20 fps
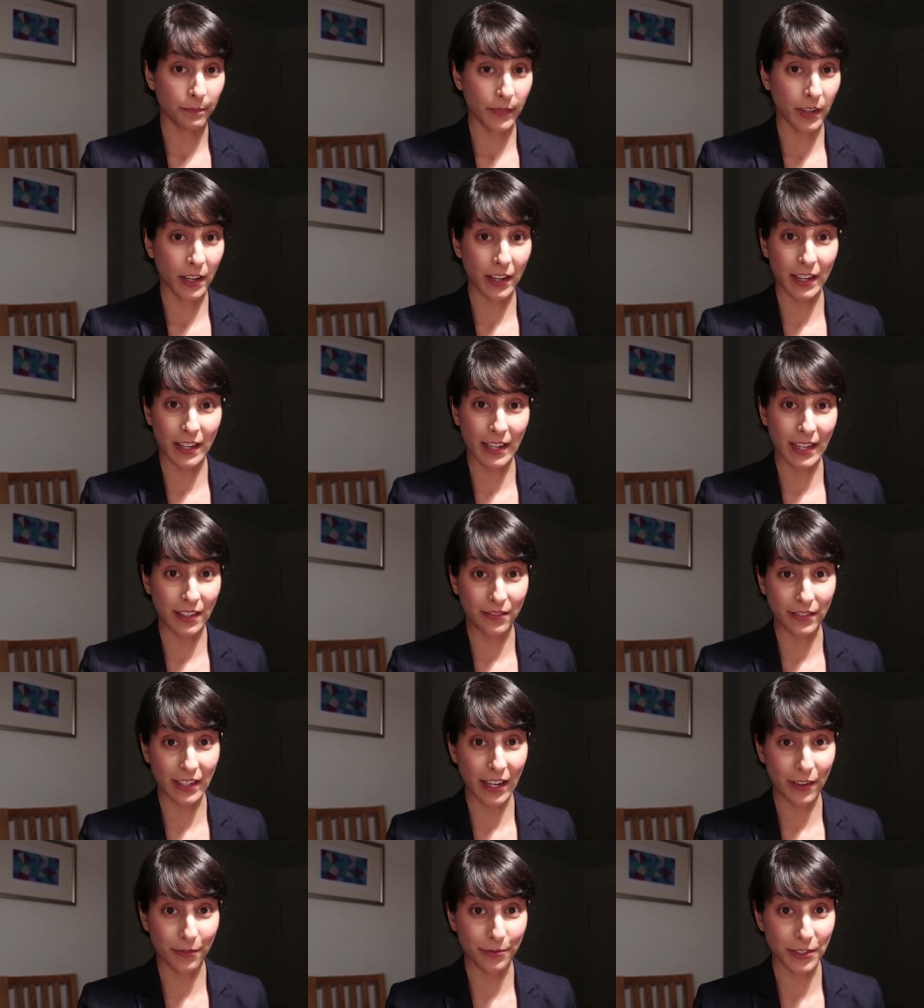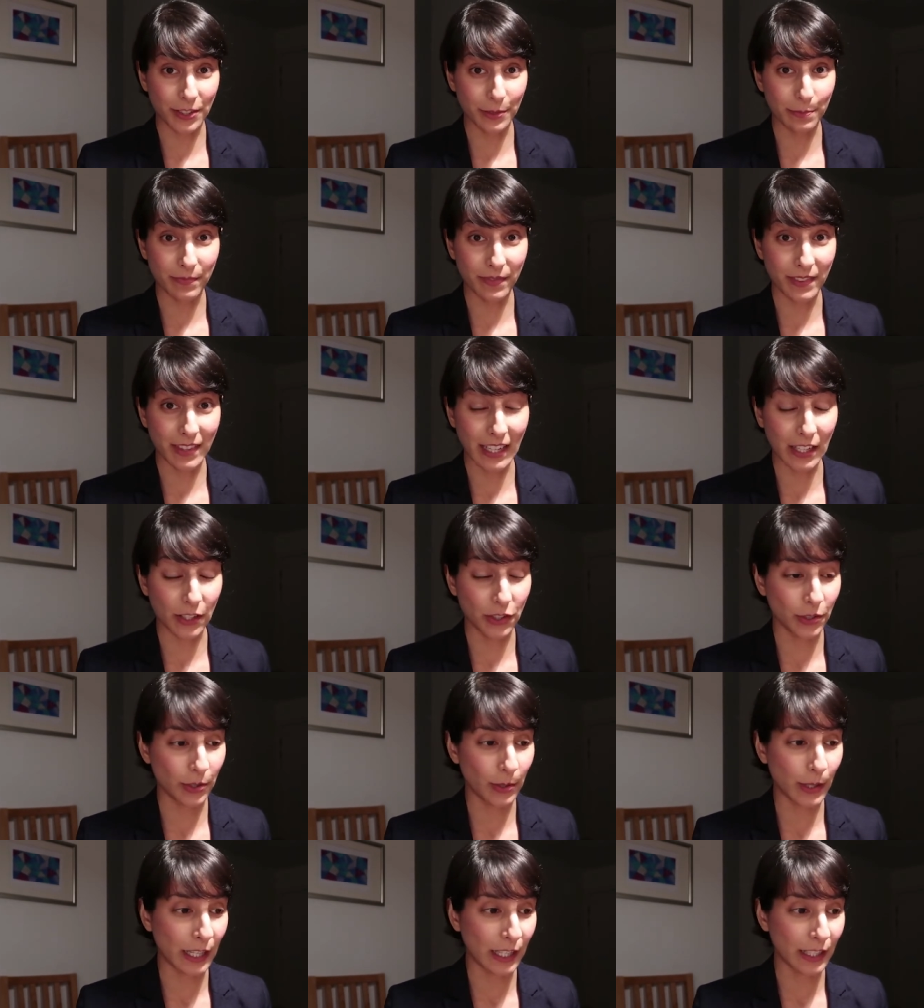I didn't even have to think
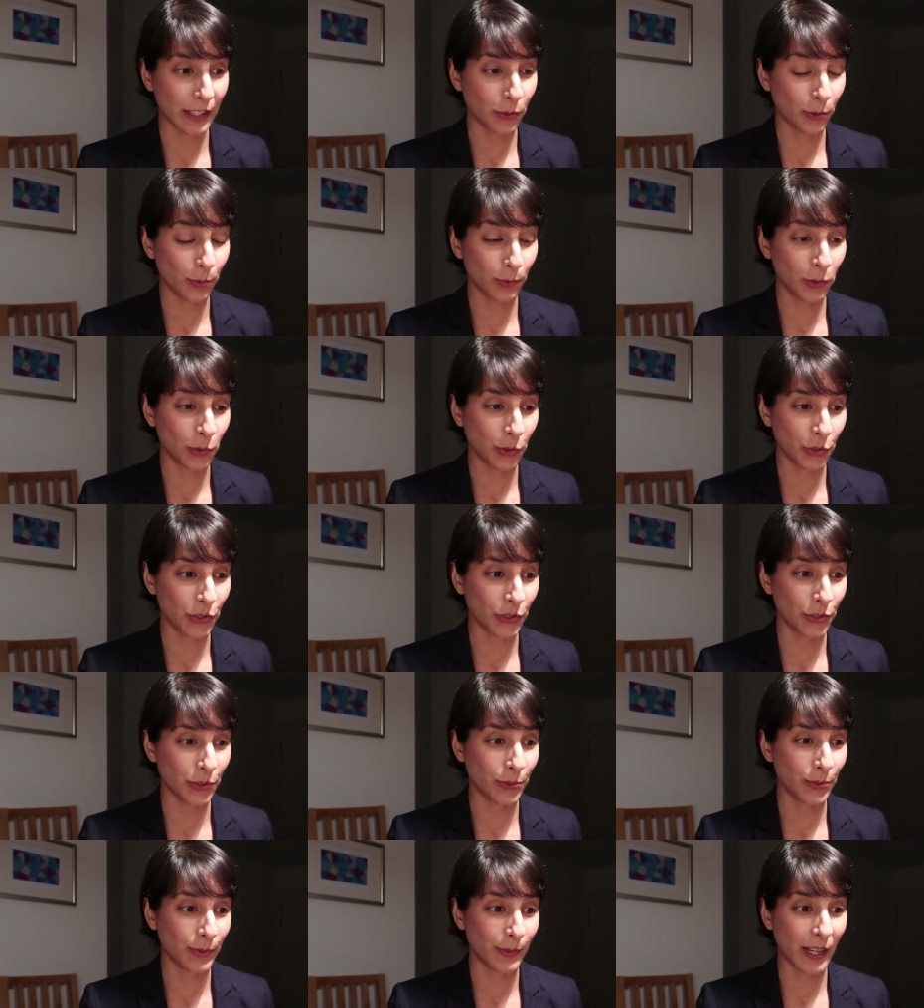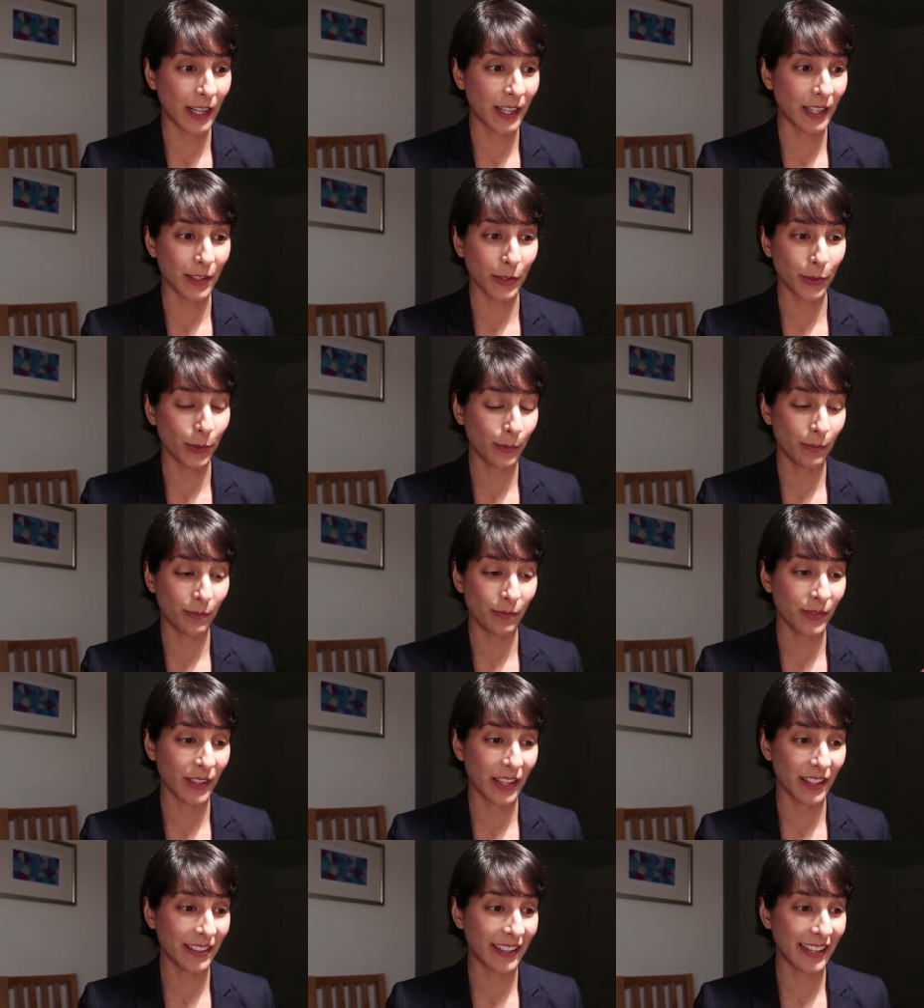too hard or look too hard or
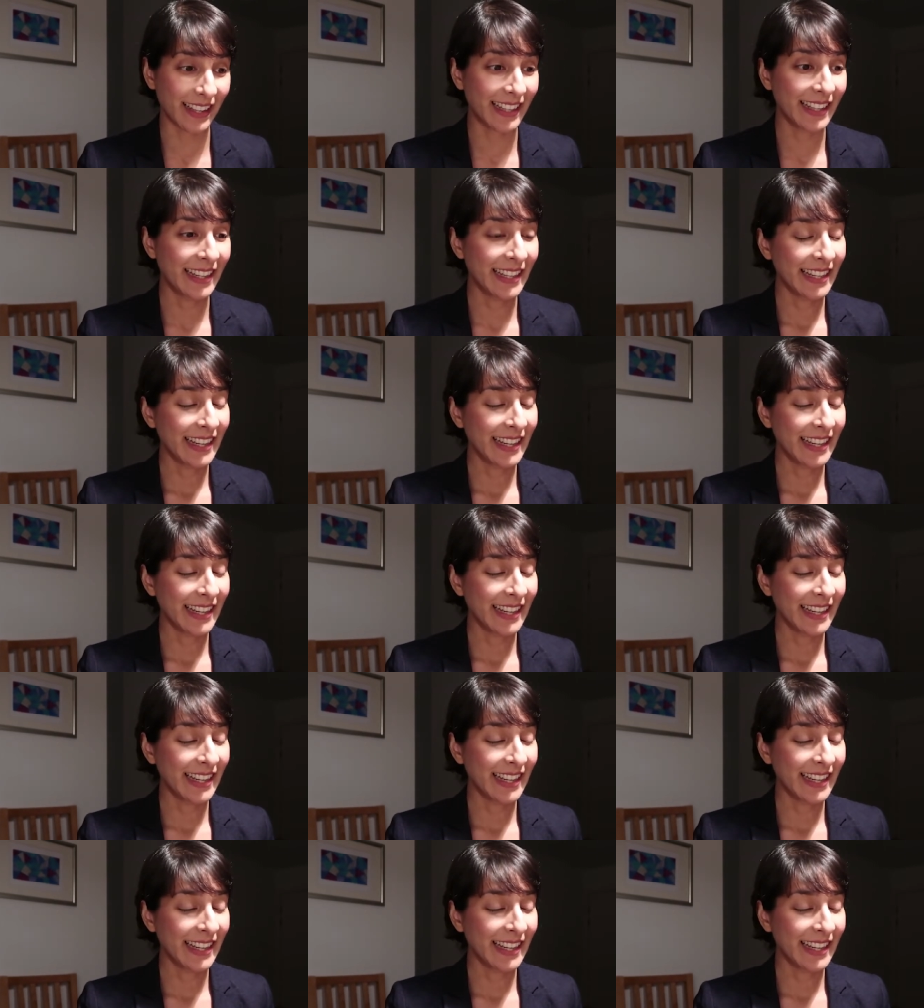none of that